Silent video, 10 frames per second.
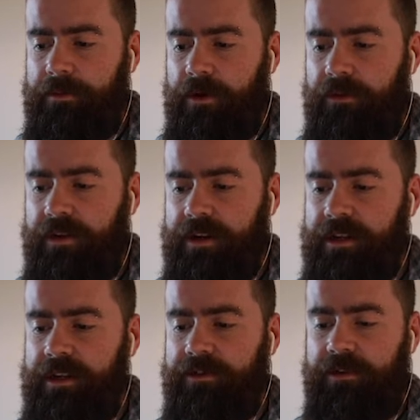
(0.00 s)
Perfect.
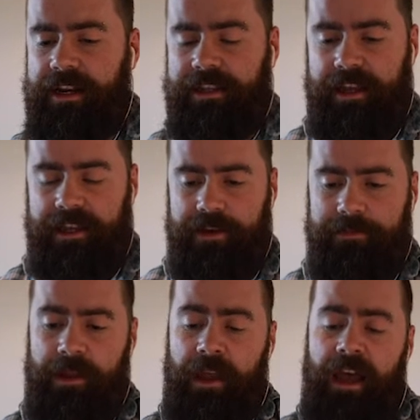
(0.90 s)
Great, thank you.
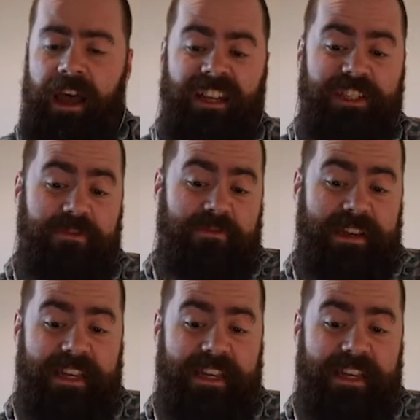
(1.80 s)
So for me,